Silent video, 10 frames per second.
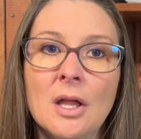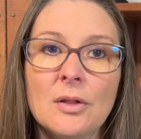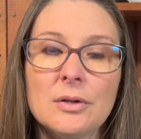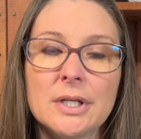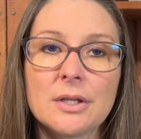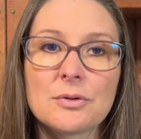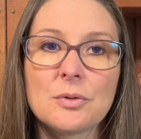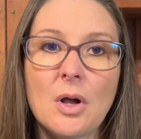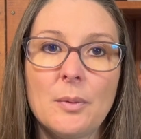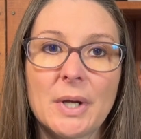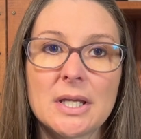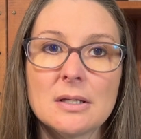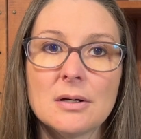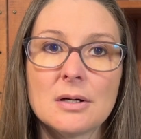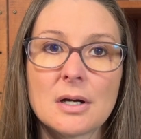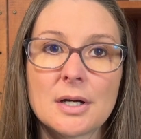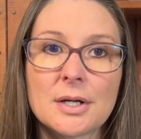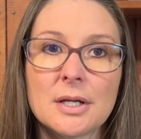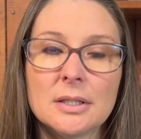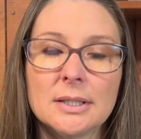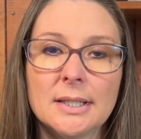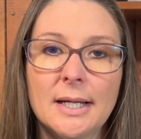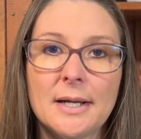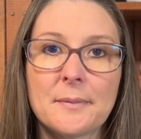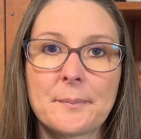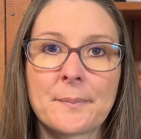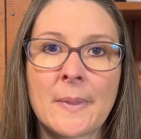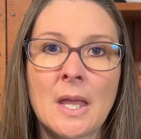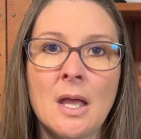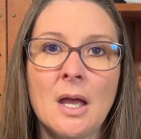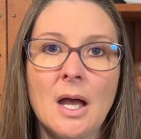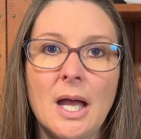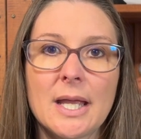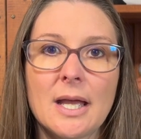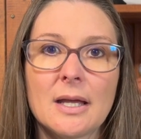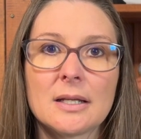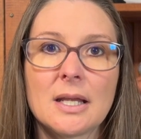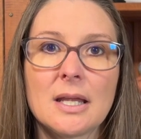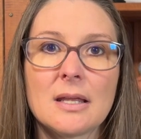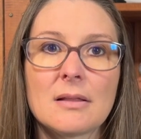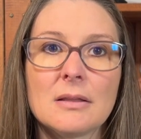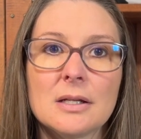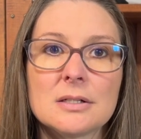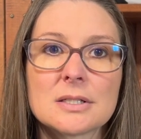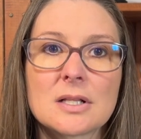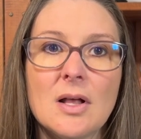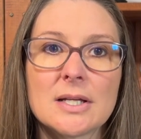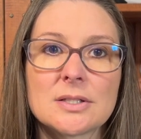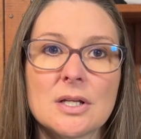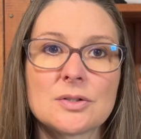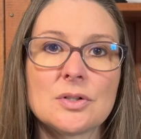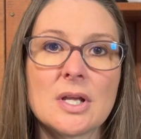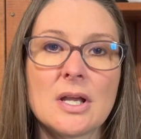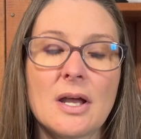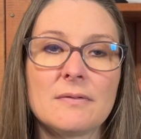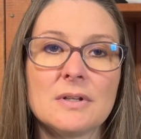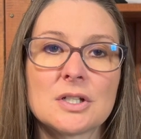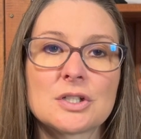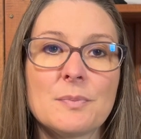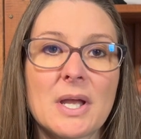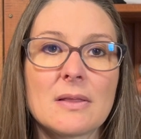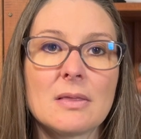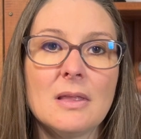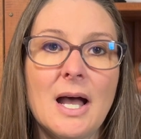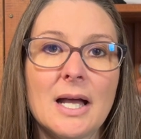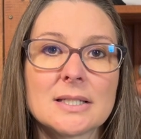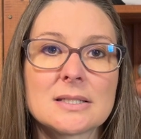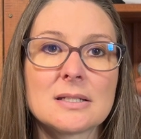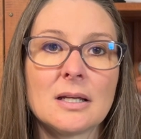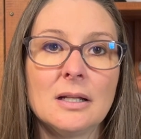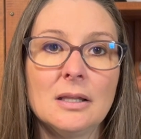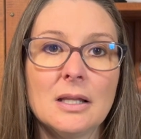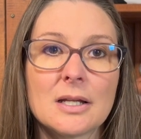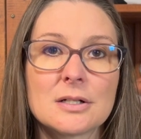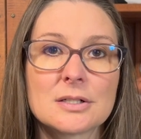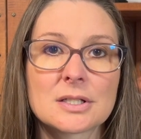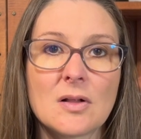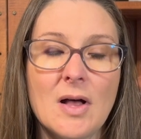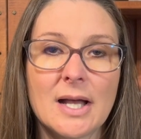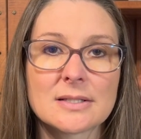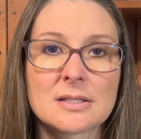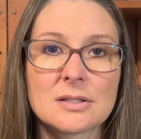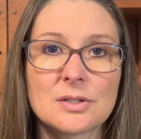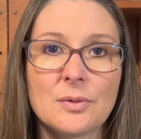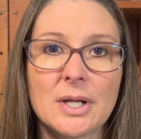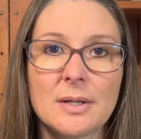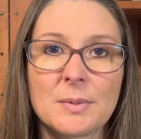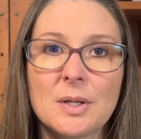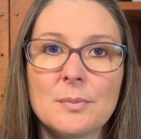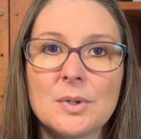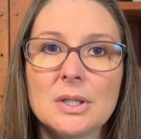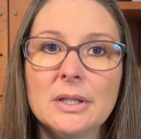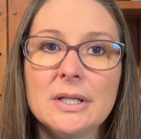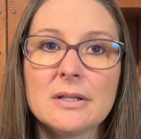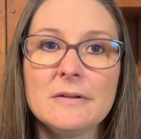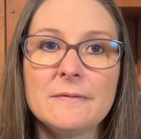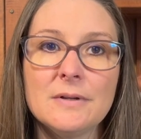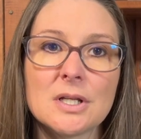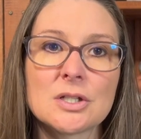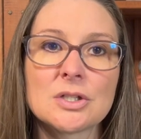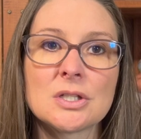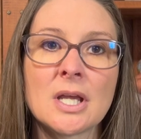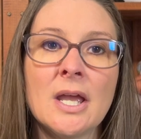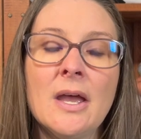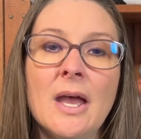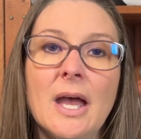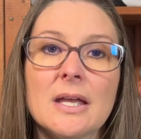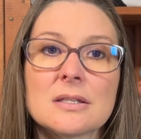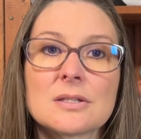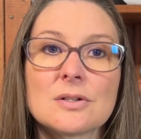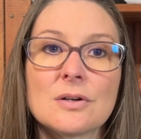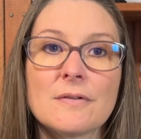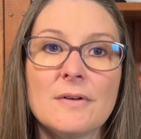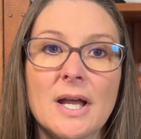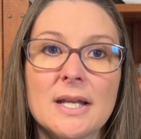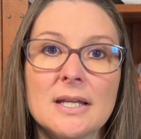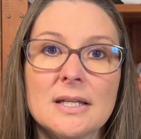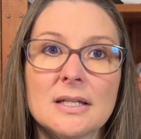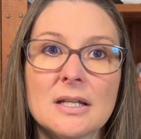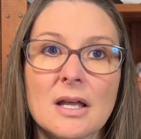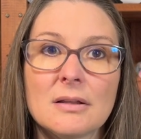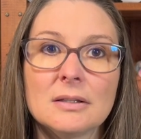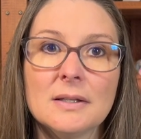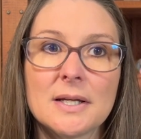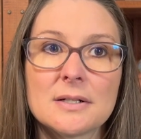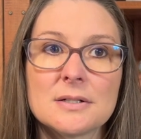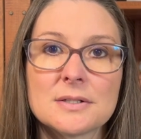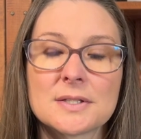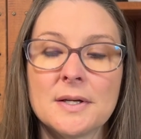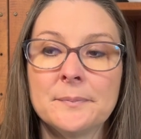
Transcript: looking through all my yarn. I had a letters class yesterday. I finished my last letters class, so I am completely finished and certified in letters.